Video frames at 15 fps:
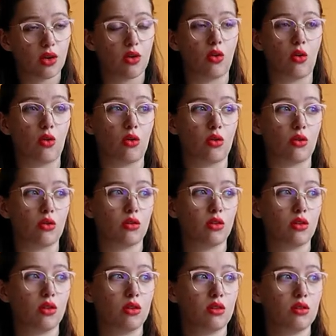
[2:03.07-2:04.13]
Or
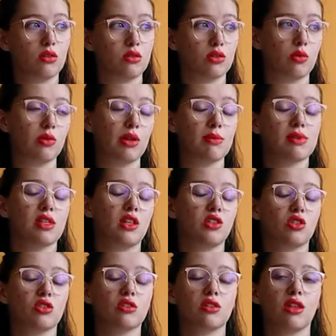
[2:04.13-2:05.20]
sometimes they're
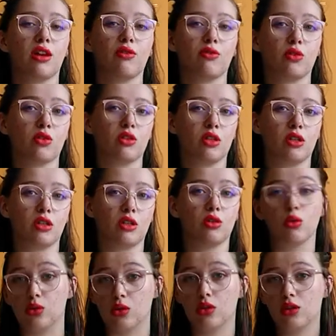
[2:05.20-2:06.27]
just there for the
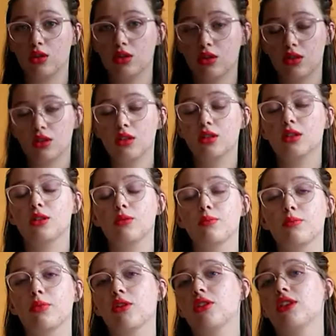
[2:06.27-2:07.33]
look,
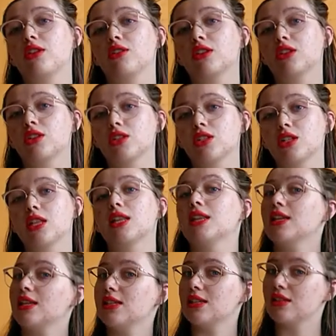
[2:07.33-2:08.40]
but they are not
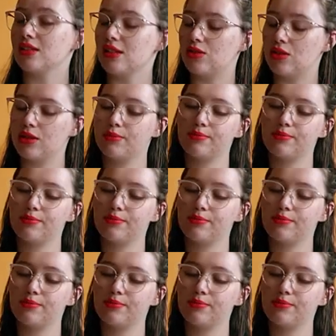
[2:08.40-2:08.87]
necessary.